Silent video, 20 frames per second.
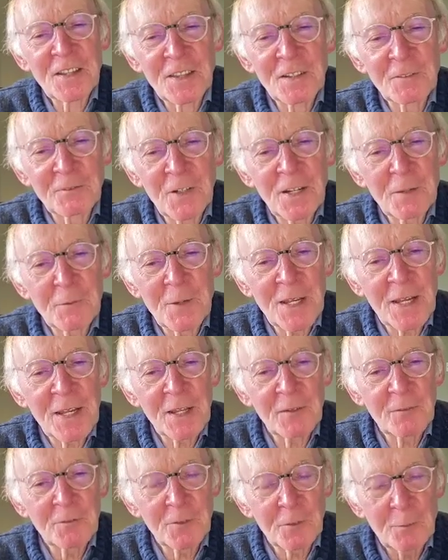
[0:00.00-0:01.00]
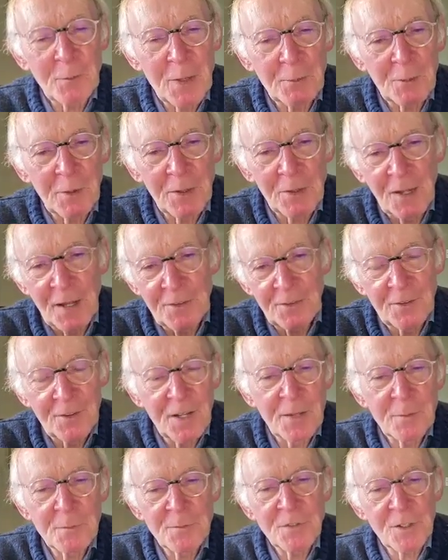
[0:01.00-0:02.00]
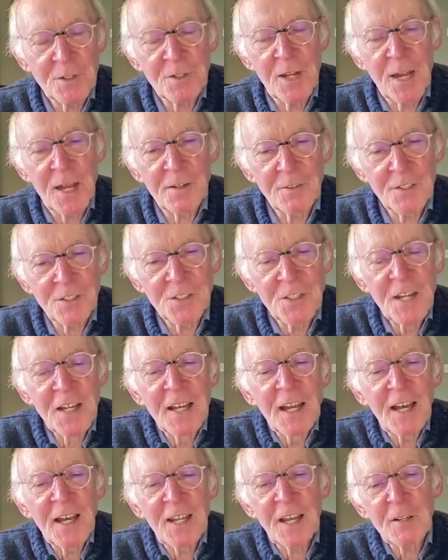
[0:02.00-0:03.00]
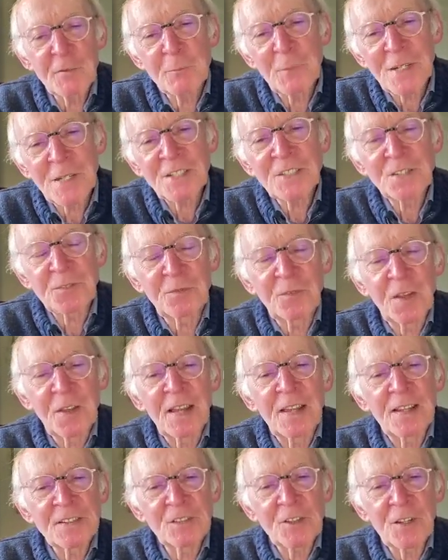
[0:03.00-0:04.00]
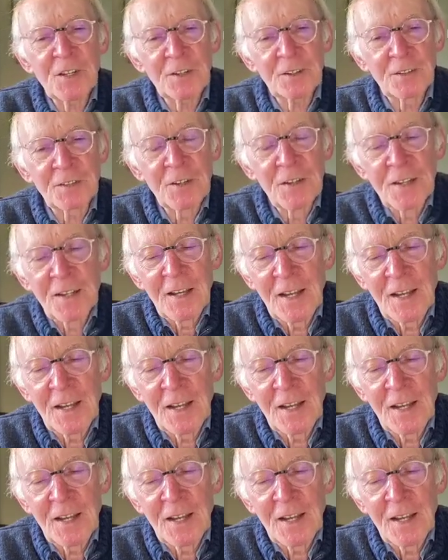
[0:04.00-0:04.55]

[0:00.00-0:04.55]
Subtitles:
There are very many of the people, their names are in Irish, and I have mixed feelings on it.